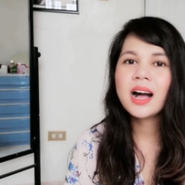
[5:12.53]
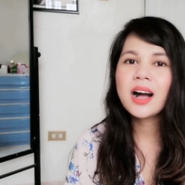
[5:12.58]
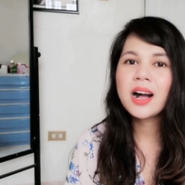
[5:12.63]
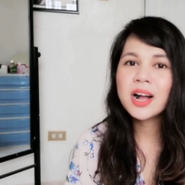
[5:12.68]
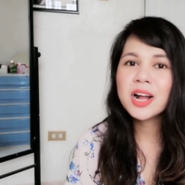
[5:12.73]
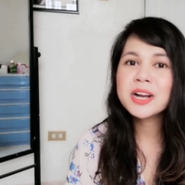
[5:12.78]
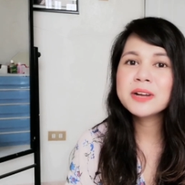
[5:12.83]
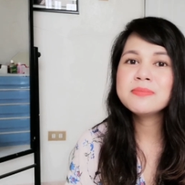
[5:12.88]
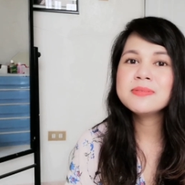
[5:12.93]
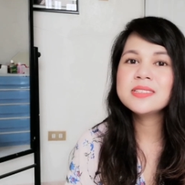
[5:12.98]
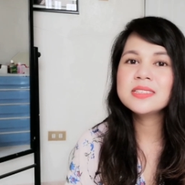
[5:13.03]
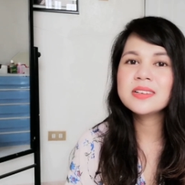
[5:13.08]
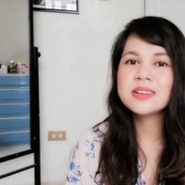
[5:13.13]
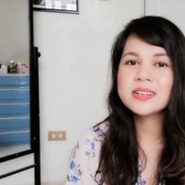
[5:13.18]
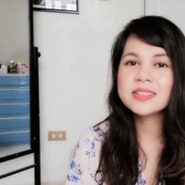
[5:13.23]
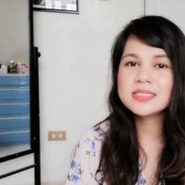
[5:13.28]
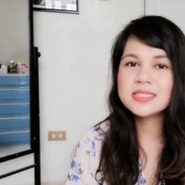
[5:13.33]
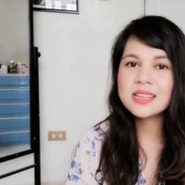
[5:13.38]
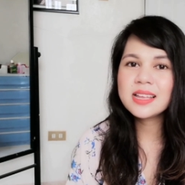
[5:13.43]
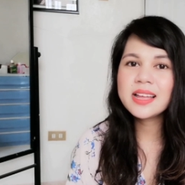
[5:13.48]
A R Bs
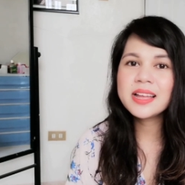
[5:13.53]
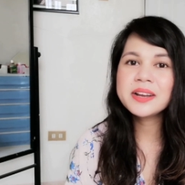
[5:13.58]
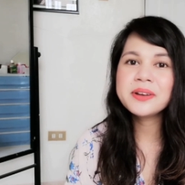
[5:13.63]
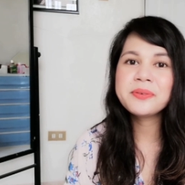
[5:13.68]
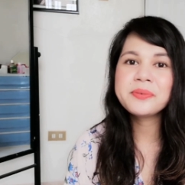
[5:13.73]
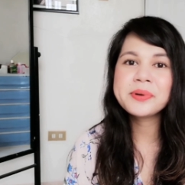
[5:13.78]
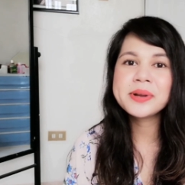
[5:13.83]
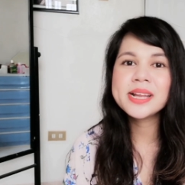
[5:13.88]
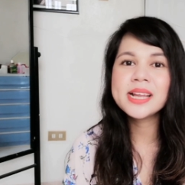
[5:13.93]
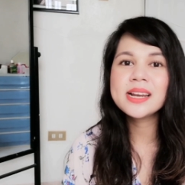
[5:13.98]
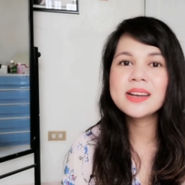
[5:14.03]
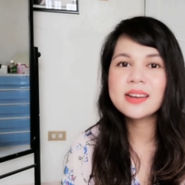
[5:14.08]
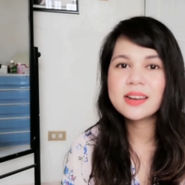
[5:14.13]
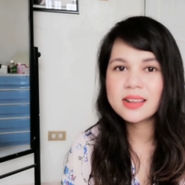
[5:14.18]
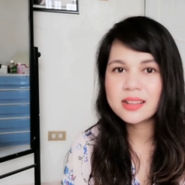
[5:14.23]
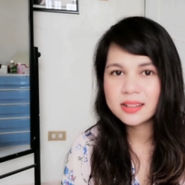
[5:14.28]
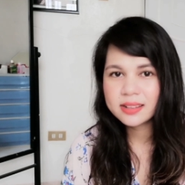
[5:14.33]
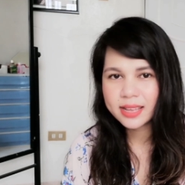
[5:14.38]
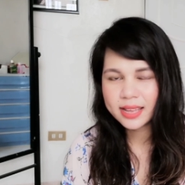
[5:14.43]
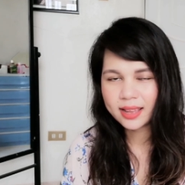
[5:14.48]
are tan,
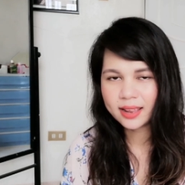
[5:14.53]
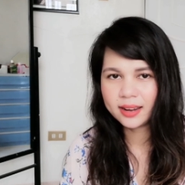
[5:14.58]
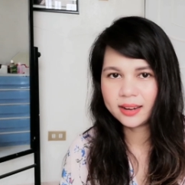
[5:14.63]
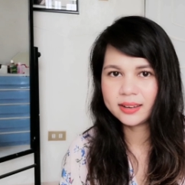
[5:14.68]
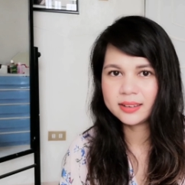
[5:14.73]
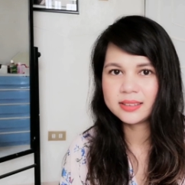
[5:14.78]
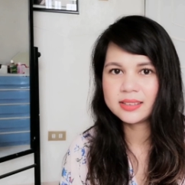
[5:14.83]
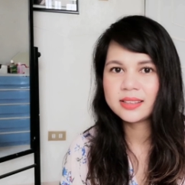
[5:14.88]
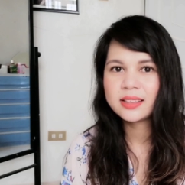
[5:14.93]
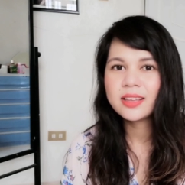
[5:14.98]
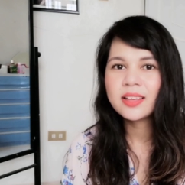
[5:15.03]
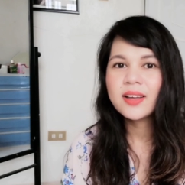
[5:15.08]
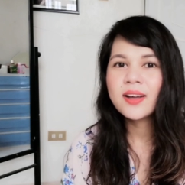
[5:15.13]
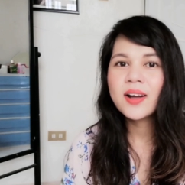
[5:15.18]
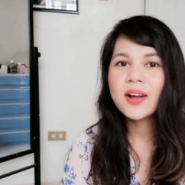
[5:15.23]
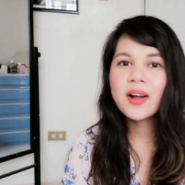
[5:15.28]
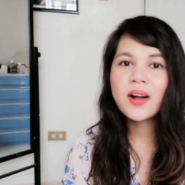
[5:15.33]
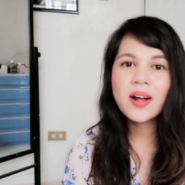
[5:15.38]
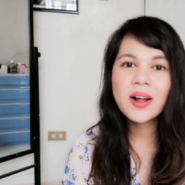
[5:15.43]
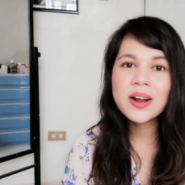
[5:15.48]
renal, and
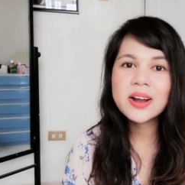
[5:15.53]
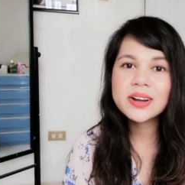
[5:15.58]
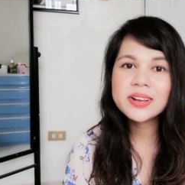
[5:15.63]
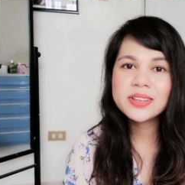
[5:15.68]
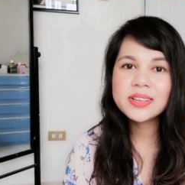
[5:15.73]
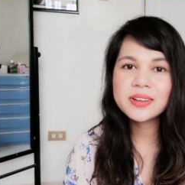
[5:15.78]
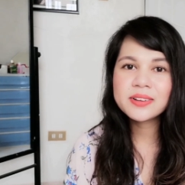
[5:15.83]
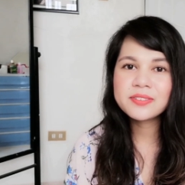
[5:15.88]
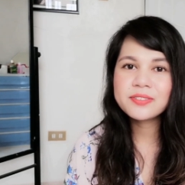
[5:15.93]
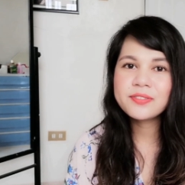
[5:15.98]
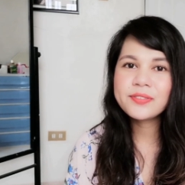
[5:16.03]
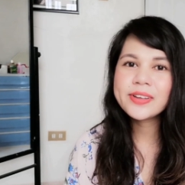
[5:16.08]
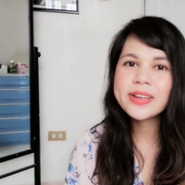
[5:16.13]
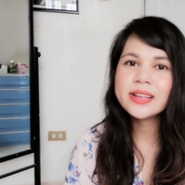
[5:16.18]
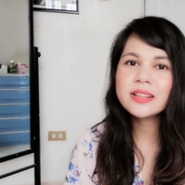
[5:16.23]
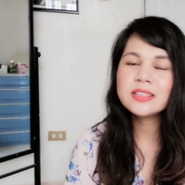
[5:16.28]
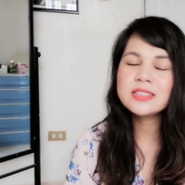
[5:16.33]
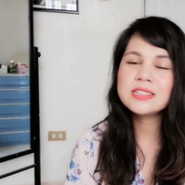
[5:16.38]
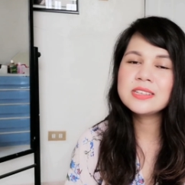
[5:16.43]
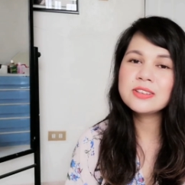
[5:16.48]
cardiac
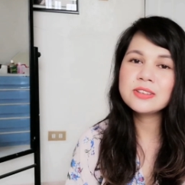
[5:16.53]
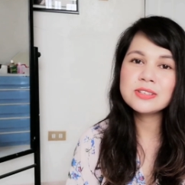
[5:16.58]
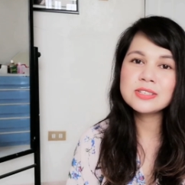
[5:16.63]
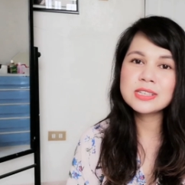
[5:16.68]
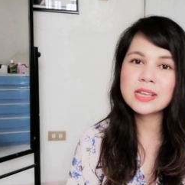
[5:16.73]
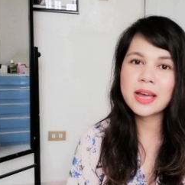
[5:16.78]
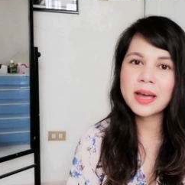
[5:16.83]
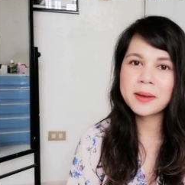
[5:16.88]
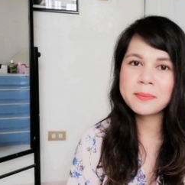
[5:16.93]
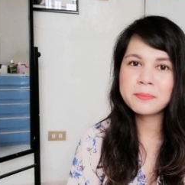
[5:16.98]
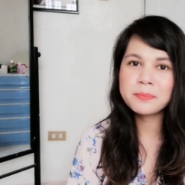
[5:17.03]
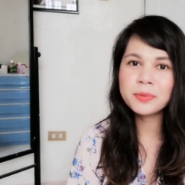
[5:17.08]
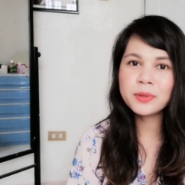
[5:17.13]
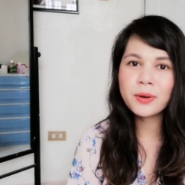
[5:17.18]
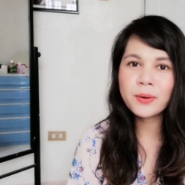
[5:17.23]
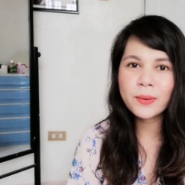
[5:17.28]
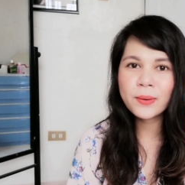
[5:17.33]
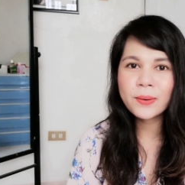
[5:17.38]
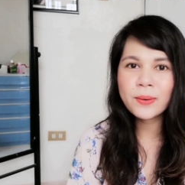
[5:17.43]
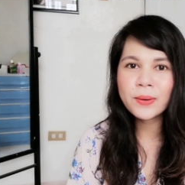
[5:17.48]
fetus
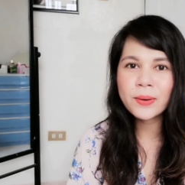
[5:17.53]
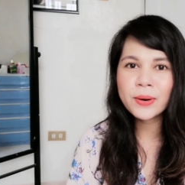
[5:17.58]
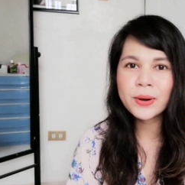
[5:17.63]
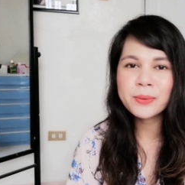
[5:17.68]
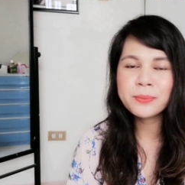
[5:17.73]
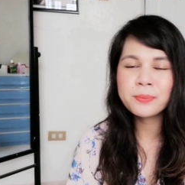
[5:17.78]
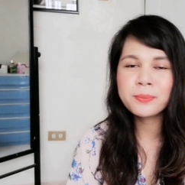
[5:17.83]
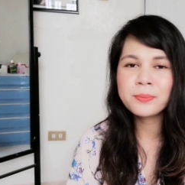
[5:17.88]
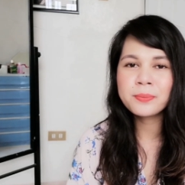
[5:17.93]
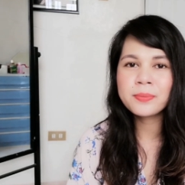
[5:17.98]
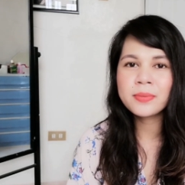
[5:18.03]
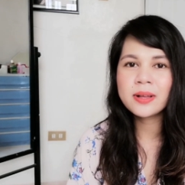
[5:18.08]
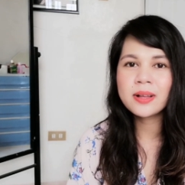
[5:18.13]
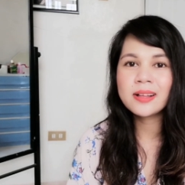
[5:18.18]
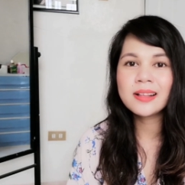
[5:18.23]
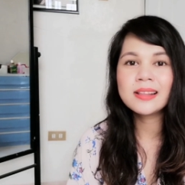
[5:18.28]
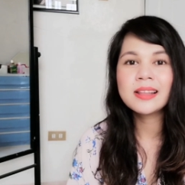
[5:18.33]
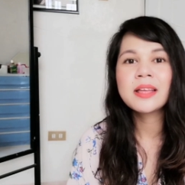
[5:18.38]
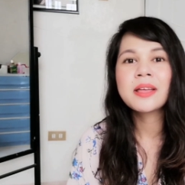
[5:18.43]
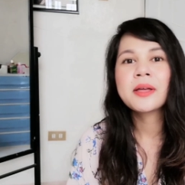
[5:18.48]

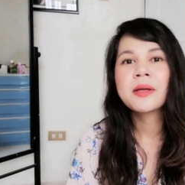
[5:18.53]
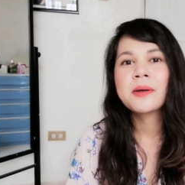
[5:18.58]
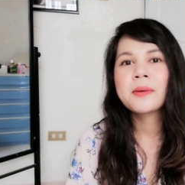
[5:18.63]
abnormal.